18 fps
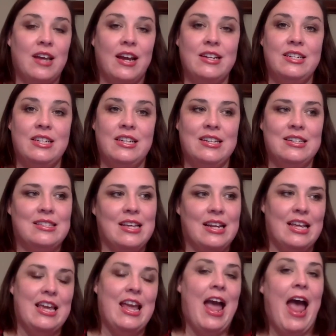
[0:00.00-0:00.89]
ideas
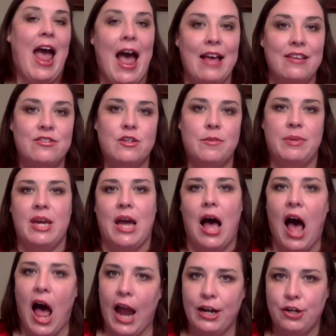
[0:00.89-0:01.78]
that he has to be a
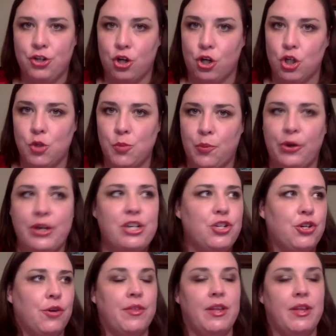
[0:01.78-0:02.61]
high church preacher,